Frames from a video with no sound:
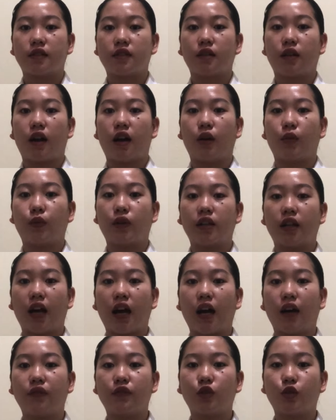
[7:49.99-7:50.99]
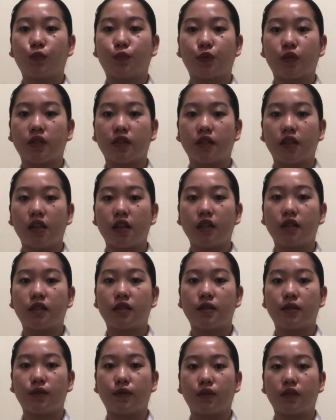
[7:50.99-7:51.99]
we'll have to proceed
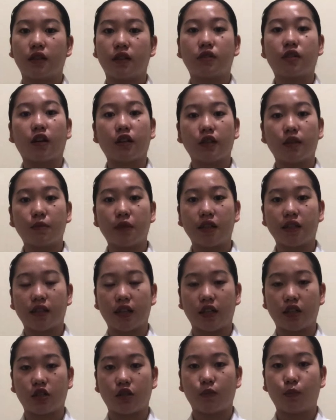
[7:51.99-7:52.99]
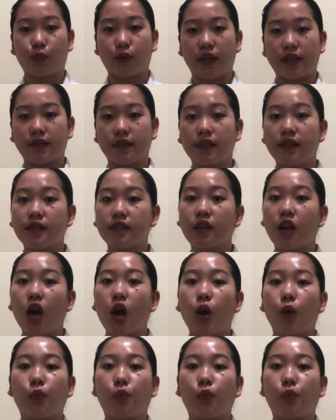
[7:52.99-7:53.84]
to the documentation process,